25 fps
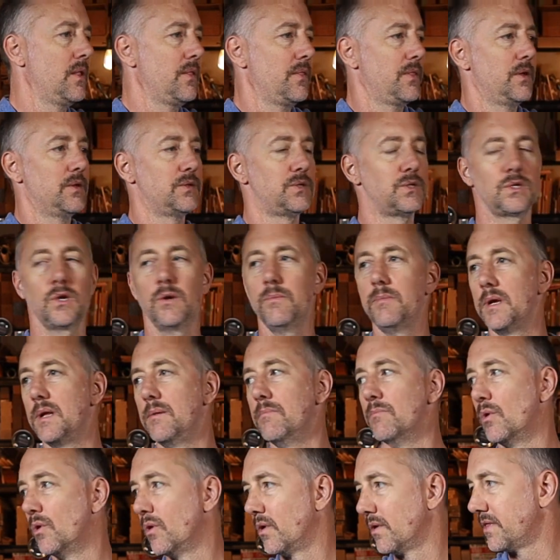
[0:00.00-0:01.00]
There's so many
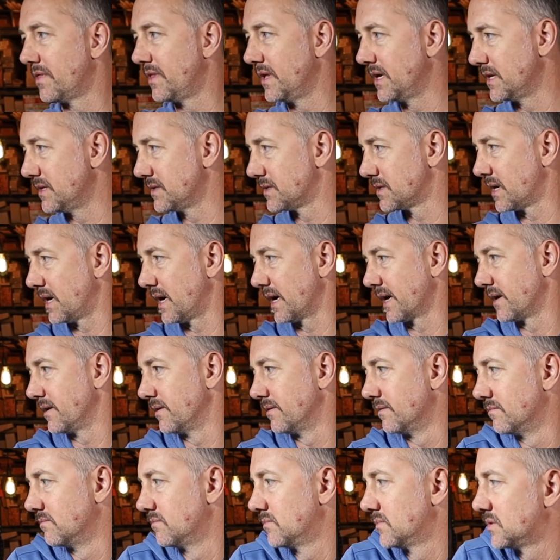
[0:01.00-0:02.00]
more things that I
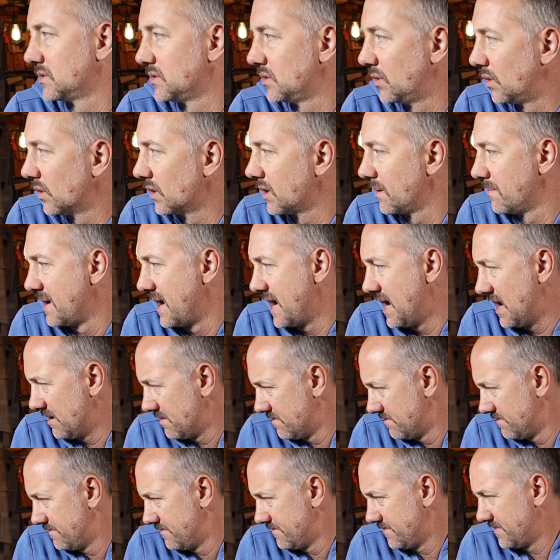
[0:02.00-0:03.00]
could talk
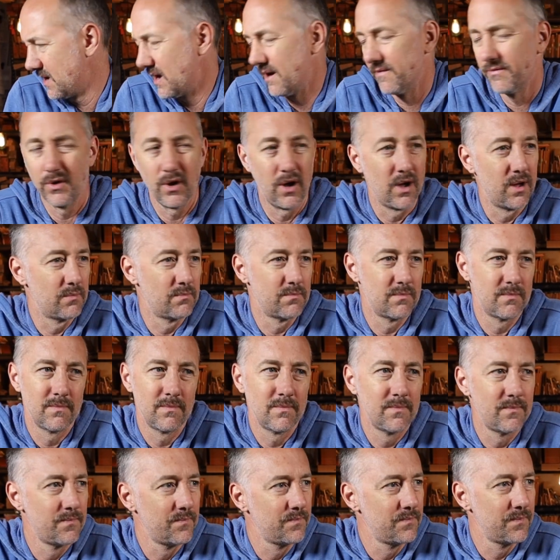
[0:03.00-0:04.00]
about. I've got
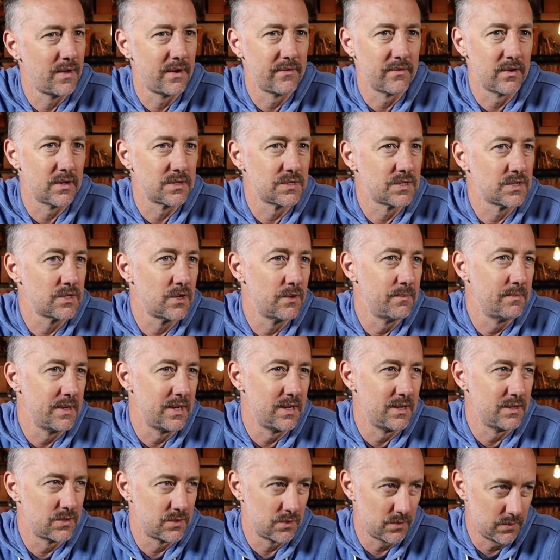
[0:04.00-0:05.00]
so
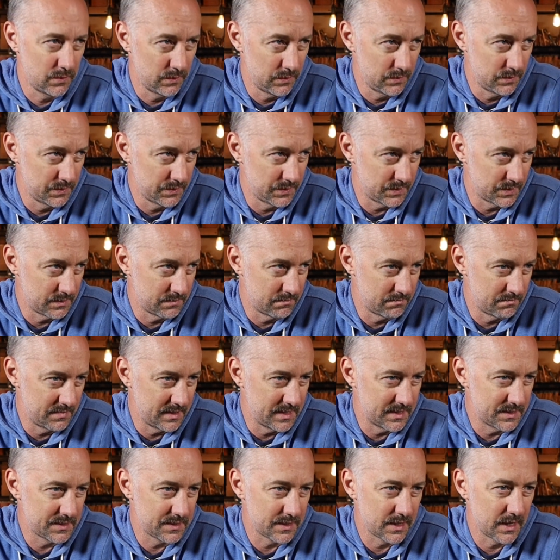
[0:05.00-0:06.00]
many tools and
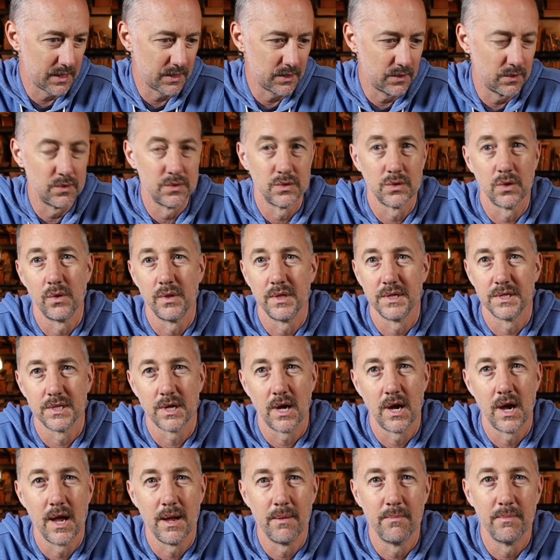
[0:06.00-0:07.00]
bits that I use all the
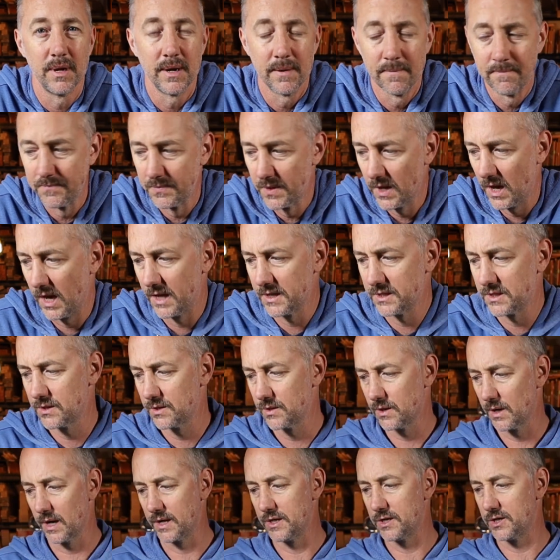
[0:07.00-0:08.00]
time, but I just
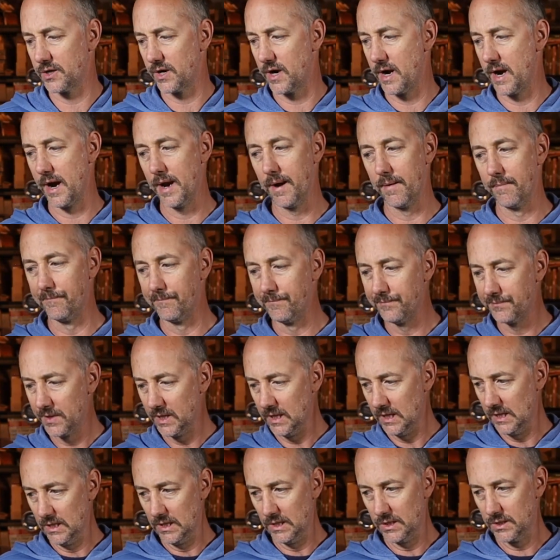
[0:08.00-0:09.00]
thought I'd try and
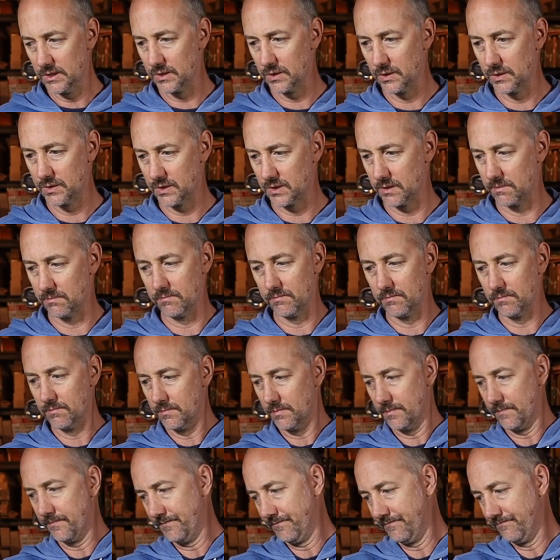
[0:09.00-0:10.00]
do some
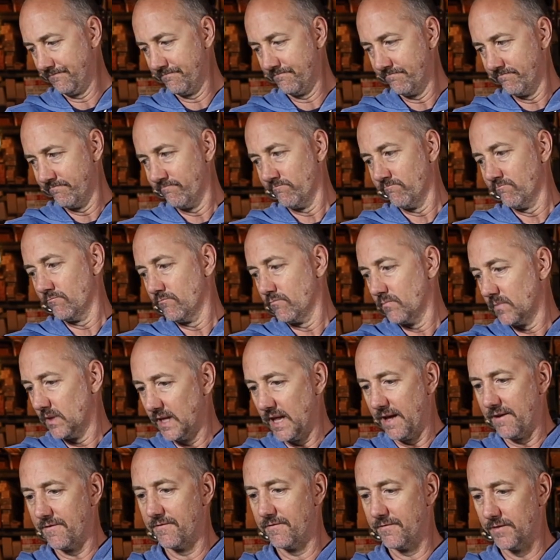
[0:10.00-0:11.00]

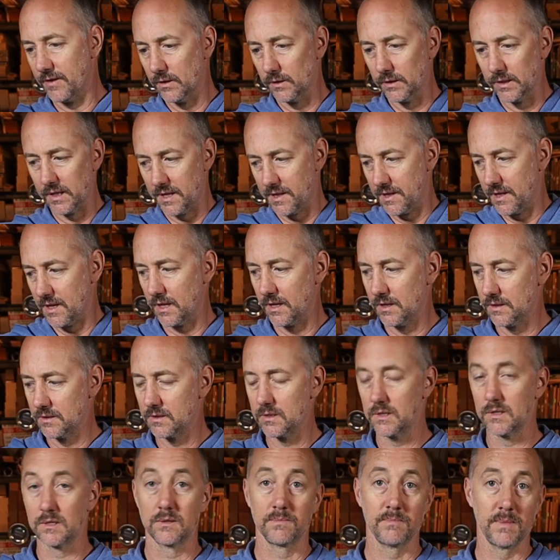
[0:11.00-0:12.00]
left fieldy
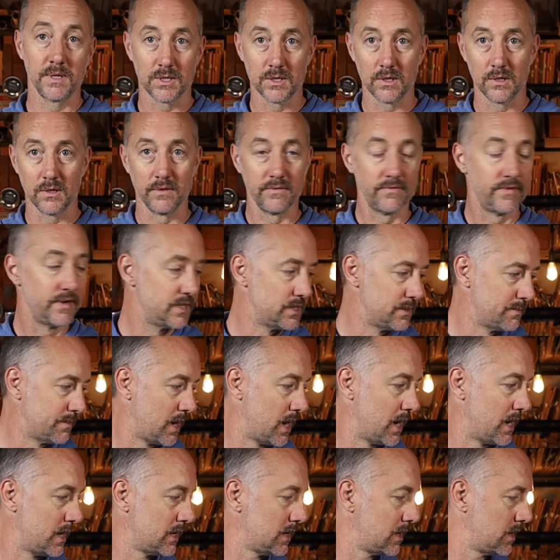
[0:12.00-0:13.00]
things, especially the
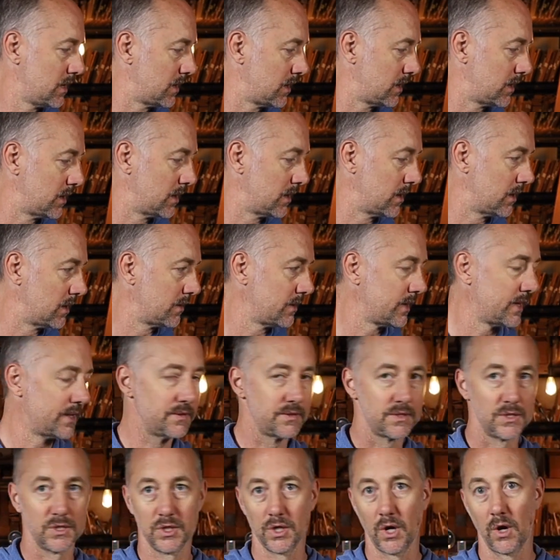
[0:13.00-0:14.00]
Vegemite. That
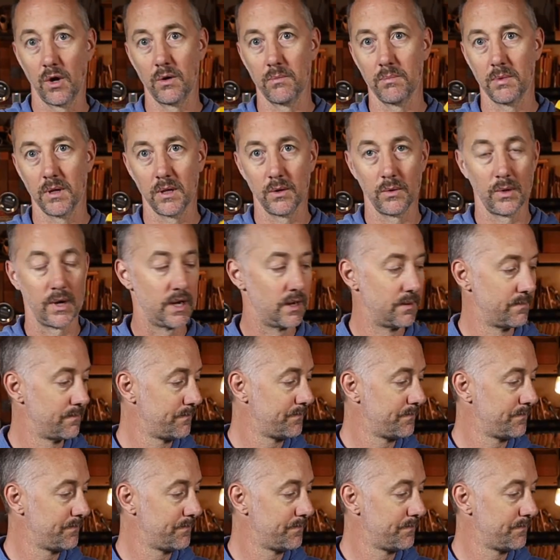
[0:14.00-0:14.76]
was a joke, by the way.